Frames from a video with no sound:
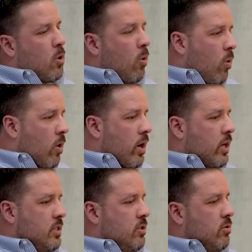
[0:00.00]

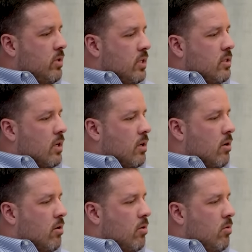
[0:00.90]
Or you can
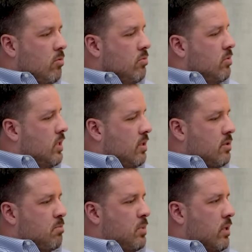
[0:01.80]
go,
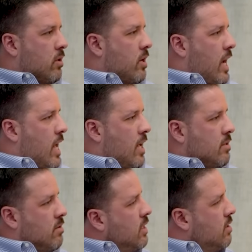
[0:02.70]
this biller
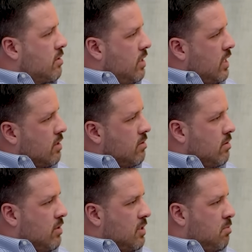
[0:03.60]
has these
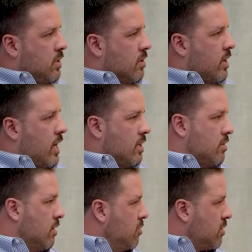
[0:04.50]
clinics, this biller has
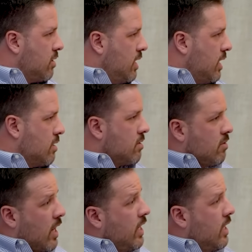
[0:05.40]
those clinics, right?